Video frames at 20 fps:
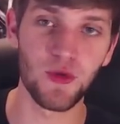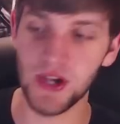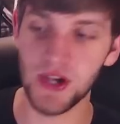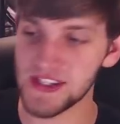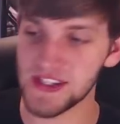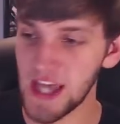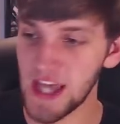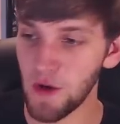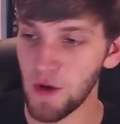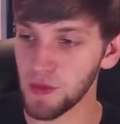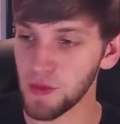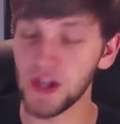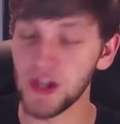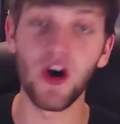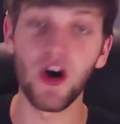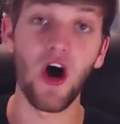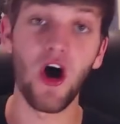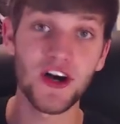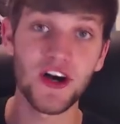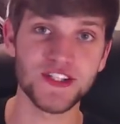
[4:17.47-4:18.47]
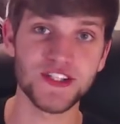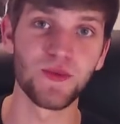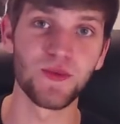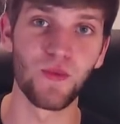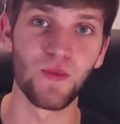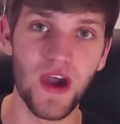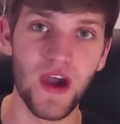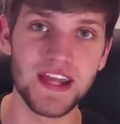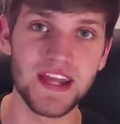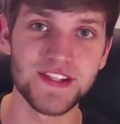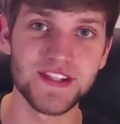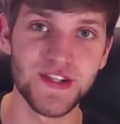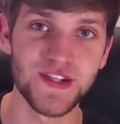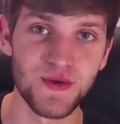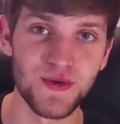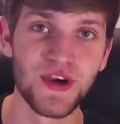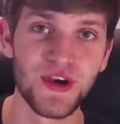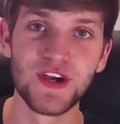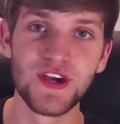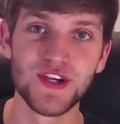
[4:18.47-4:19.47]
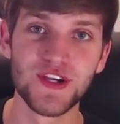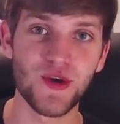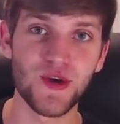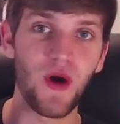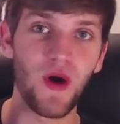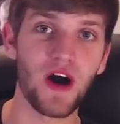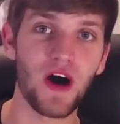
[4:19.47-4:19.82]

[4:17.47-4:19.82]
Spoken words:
because that would have been an awesome way to show